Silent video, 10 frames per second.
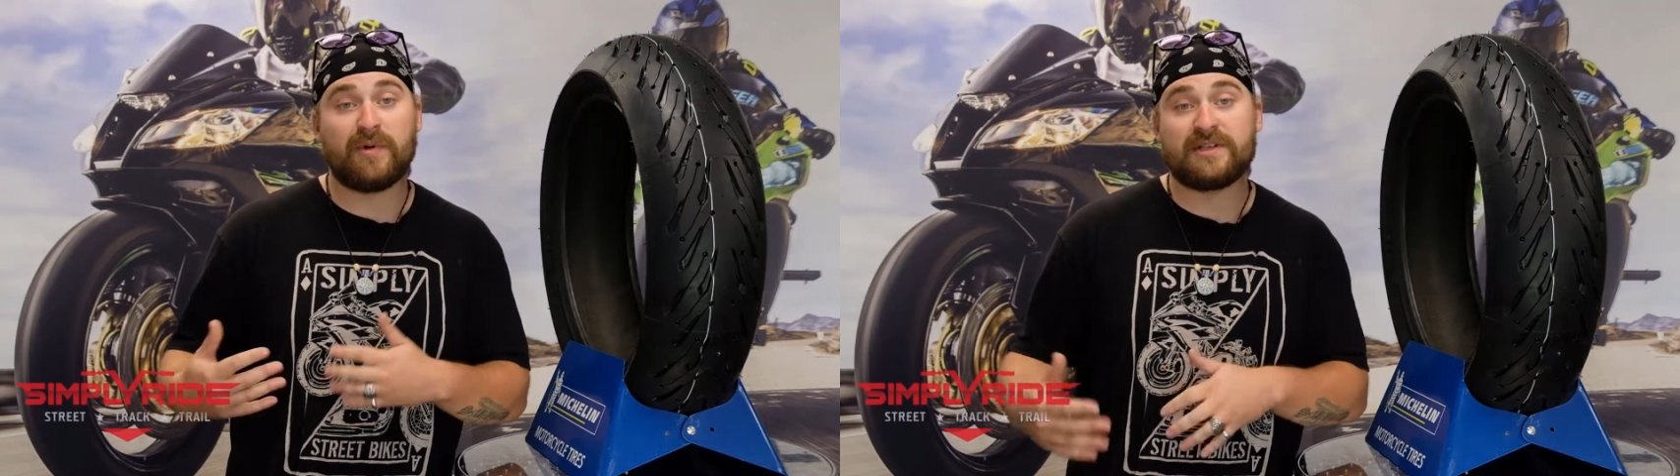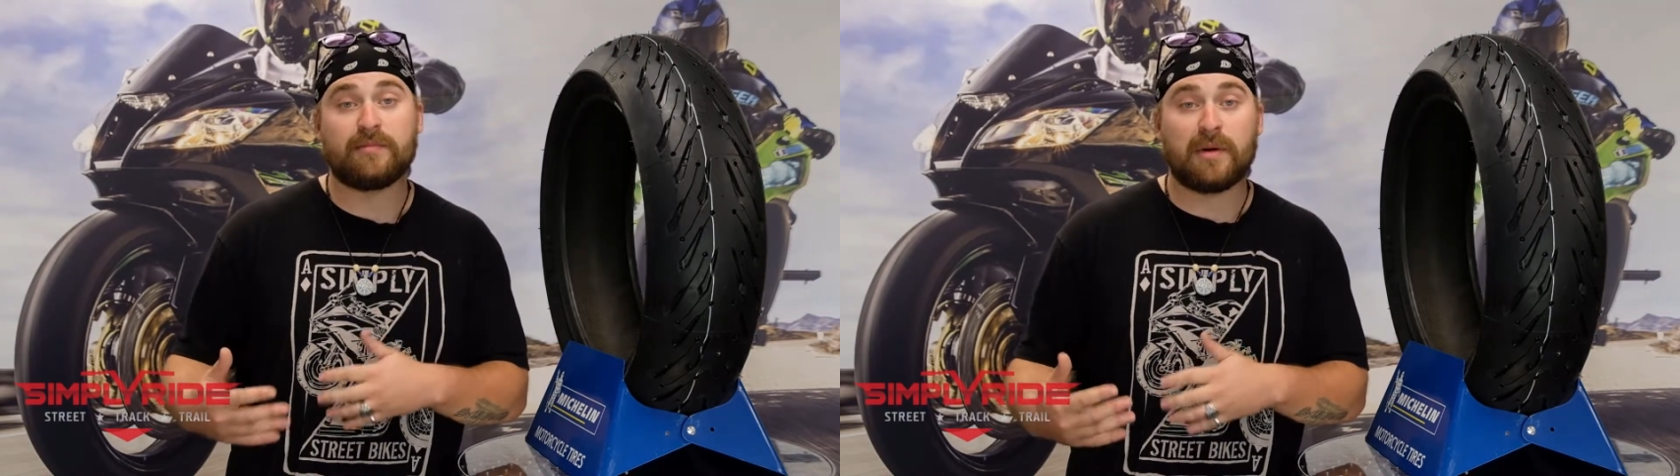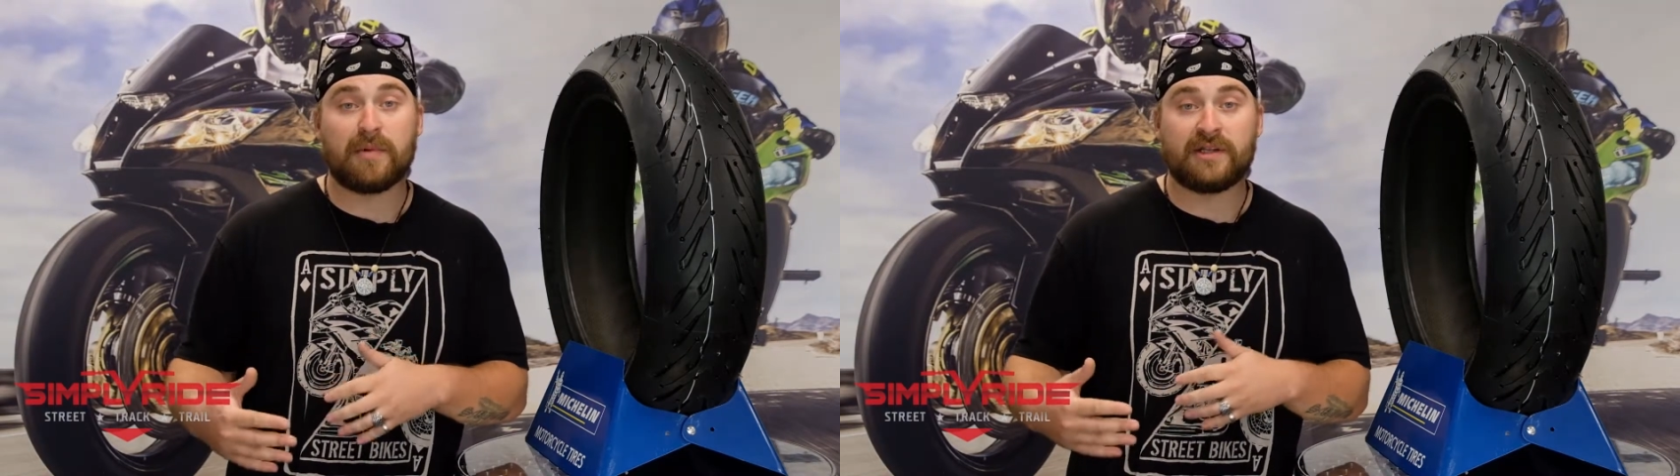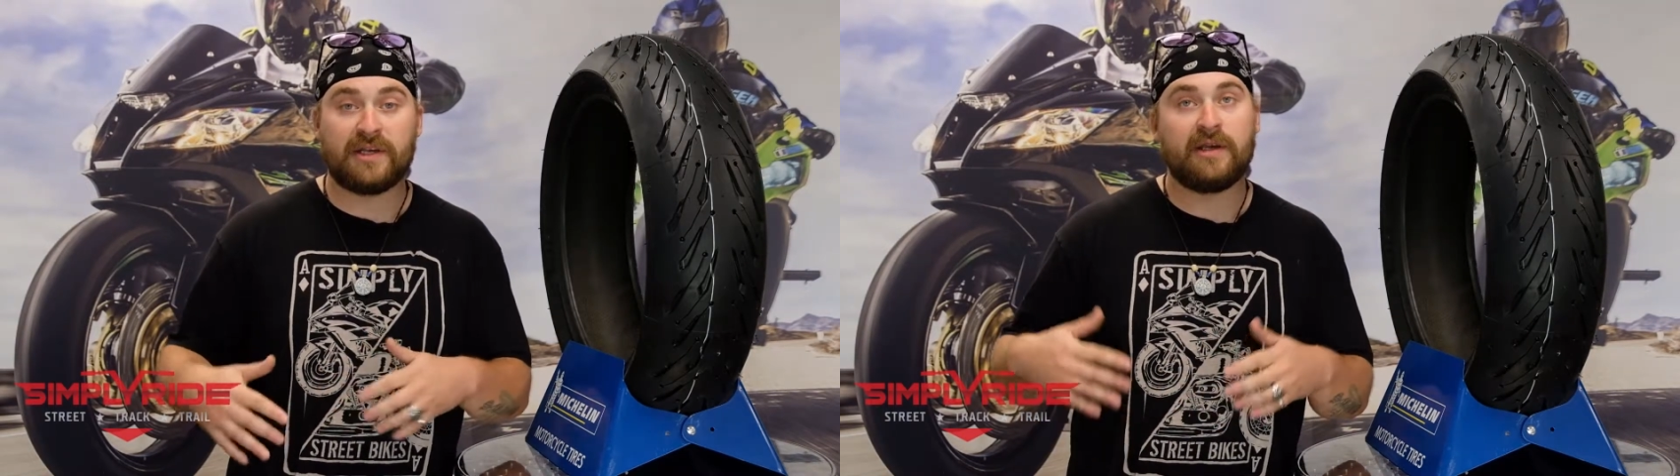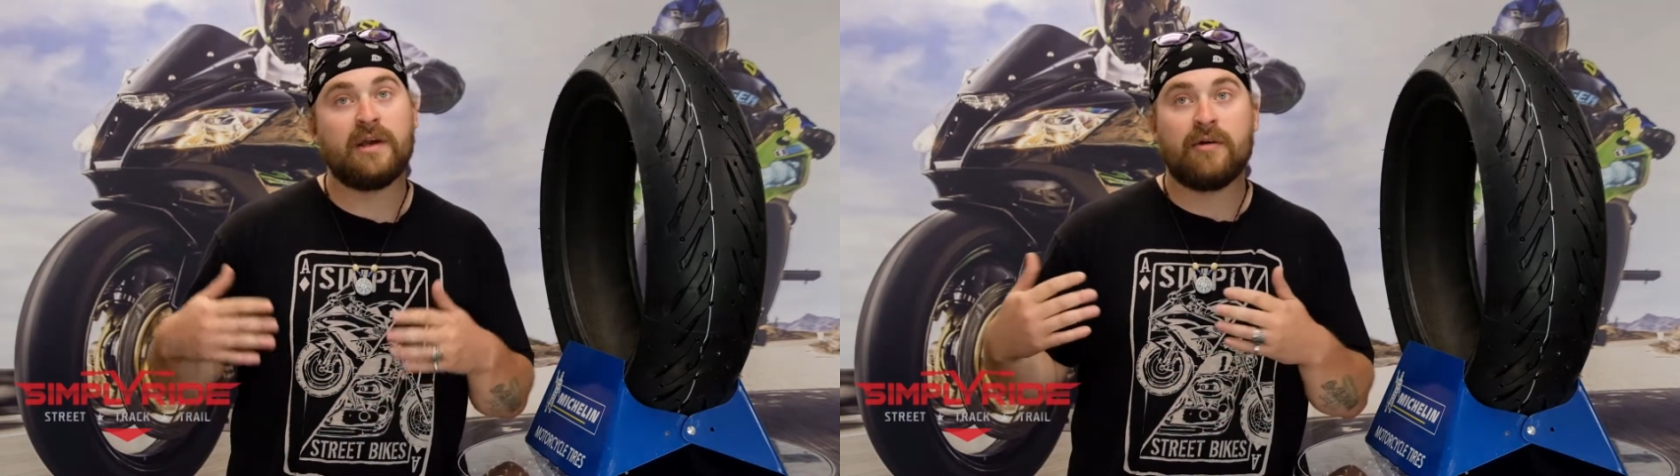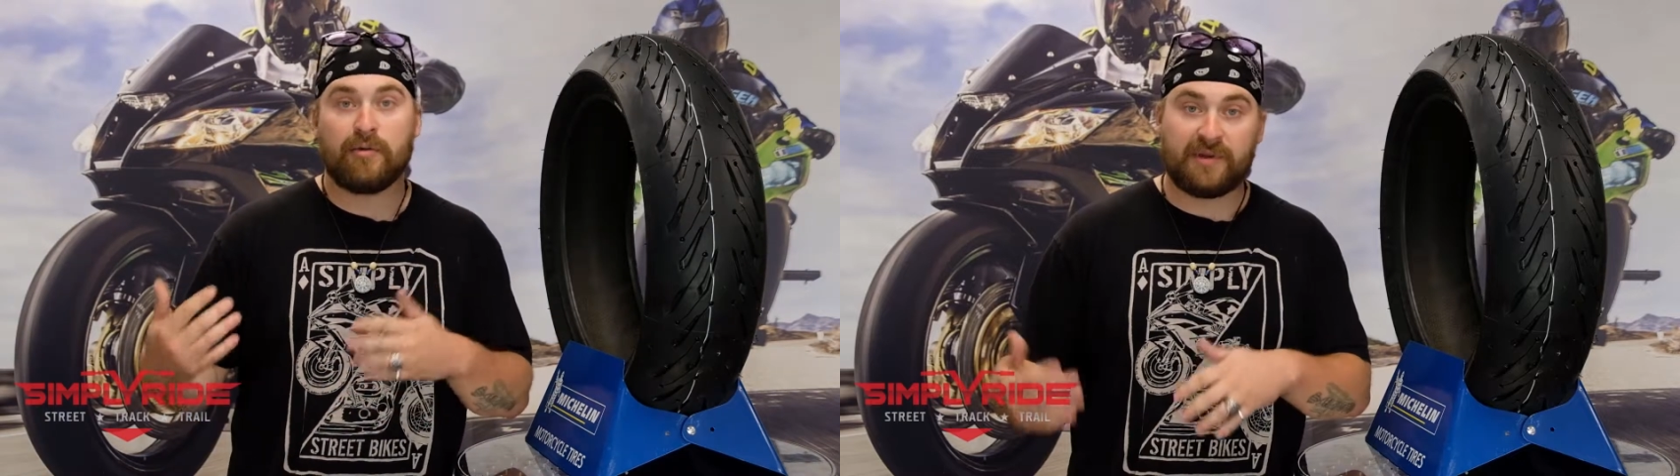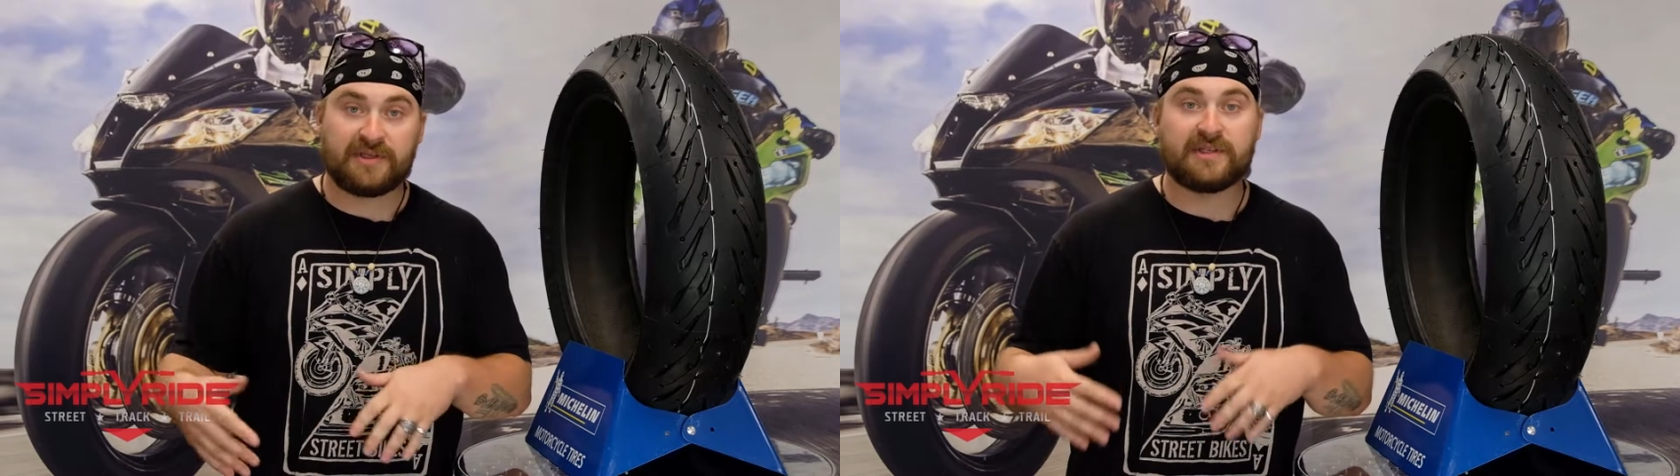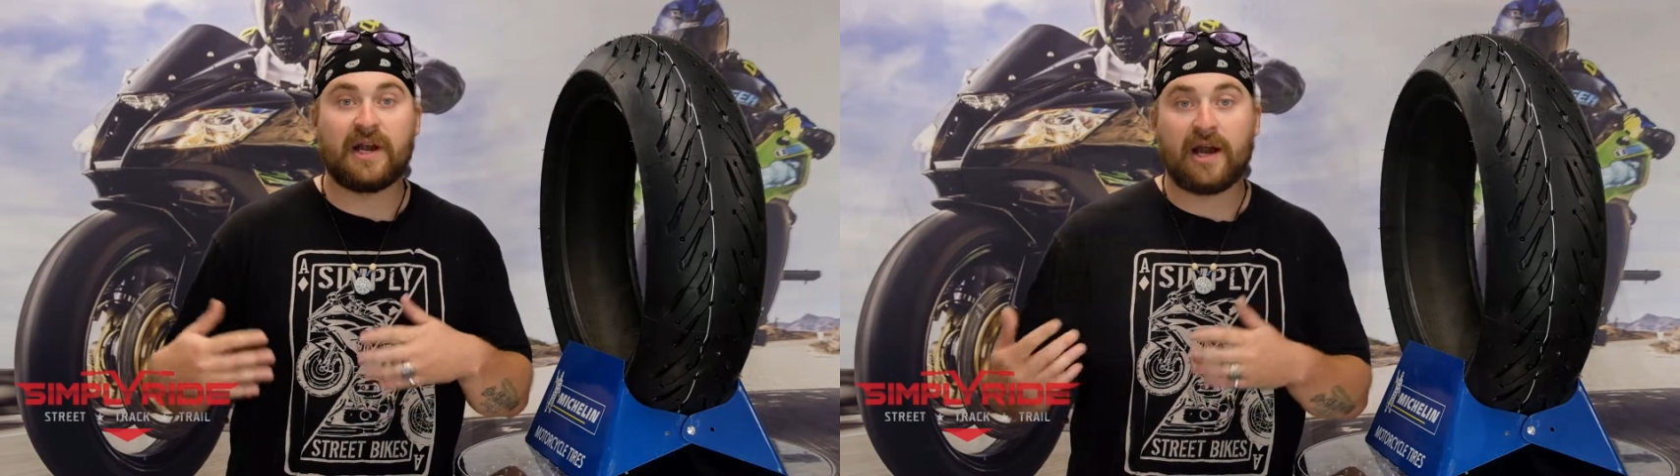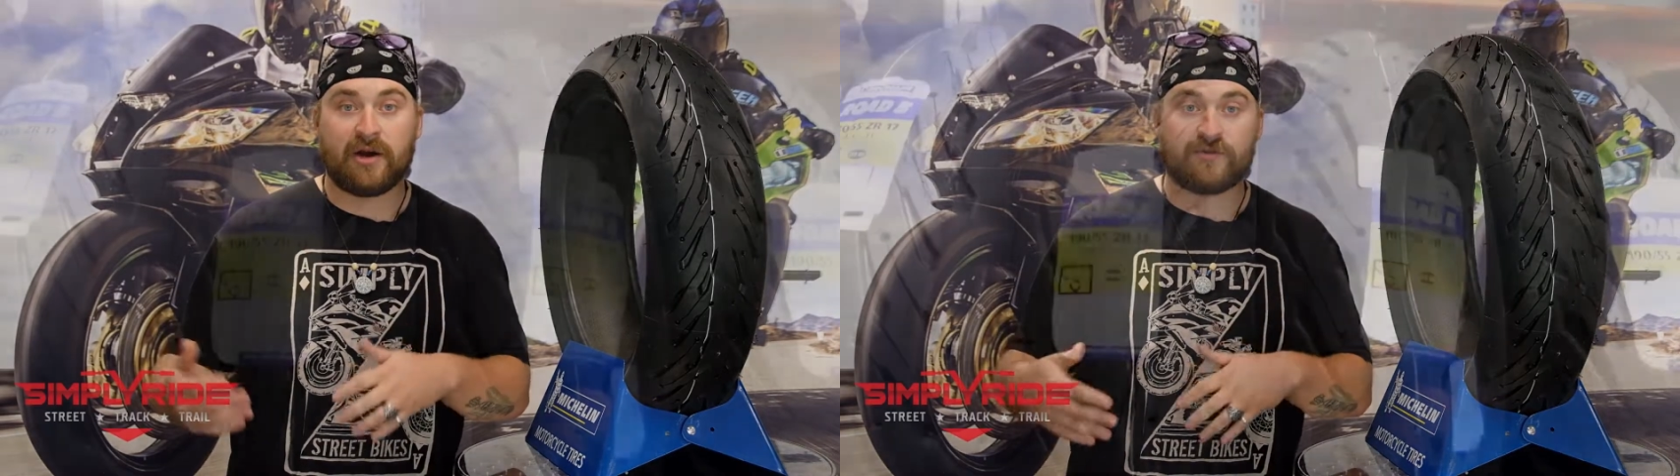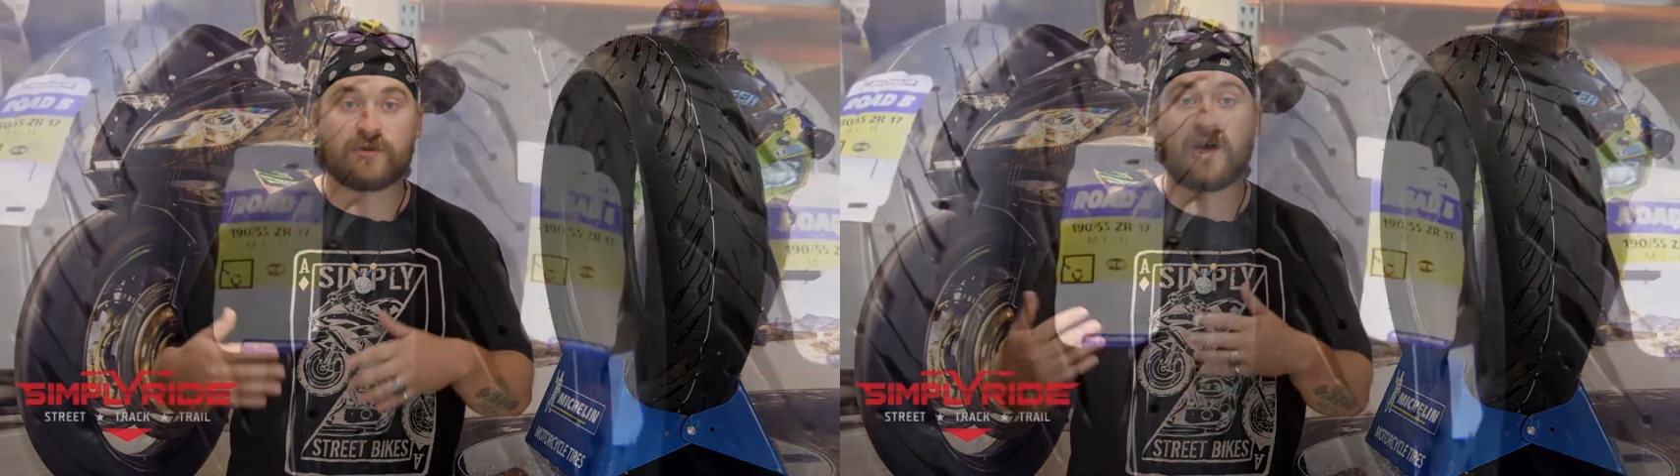wasting my money, replacing
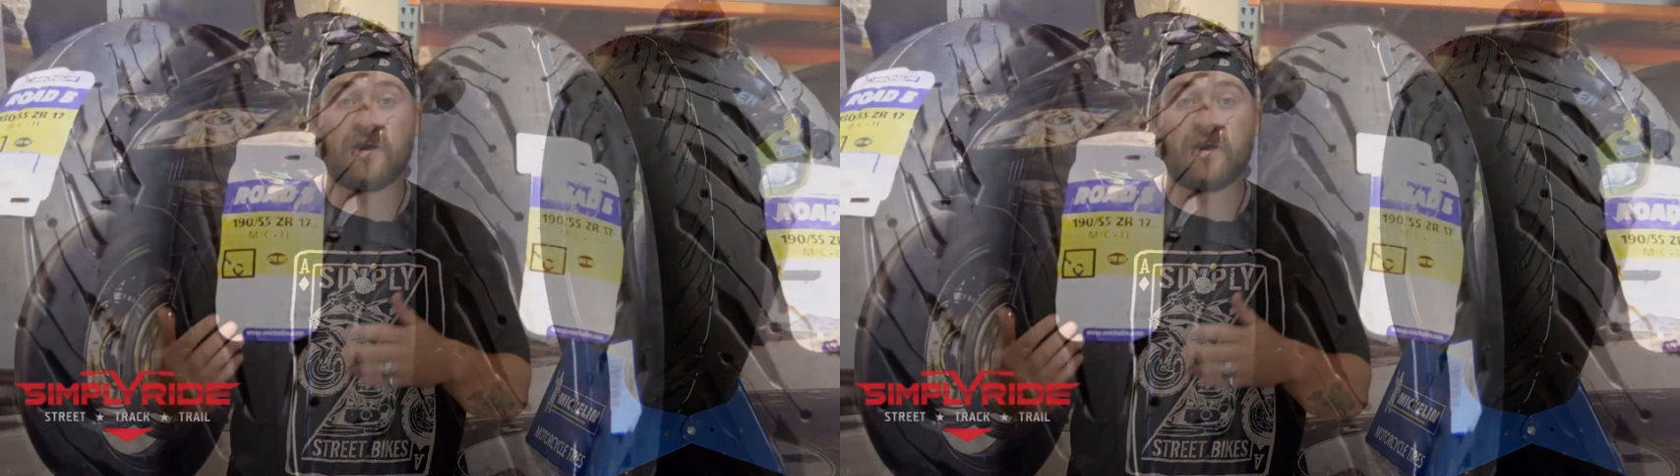tire after tire